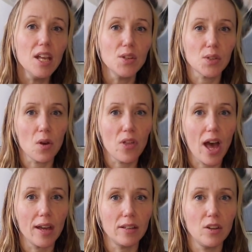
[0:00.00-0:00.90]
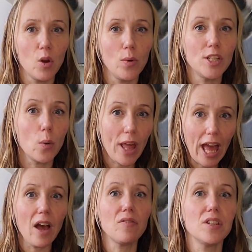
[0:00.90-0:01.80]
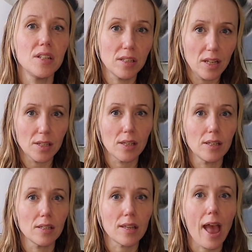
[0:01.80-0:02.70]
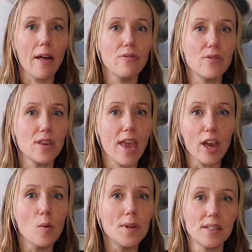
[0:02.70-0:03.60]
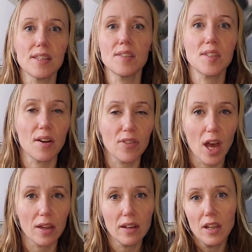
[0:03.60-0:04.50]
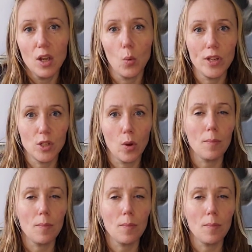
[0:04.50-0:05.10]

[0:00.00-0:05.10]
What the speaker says: so that, we don't have the diseases and the ailments and stuff that we do?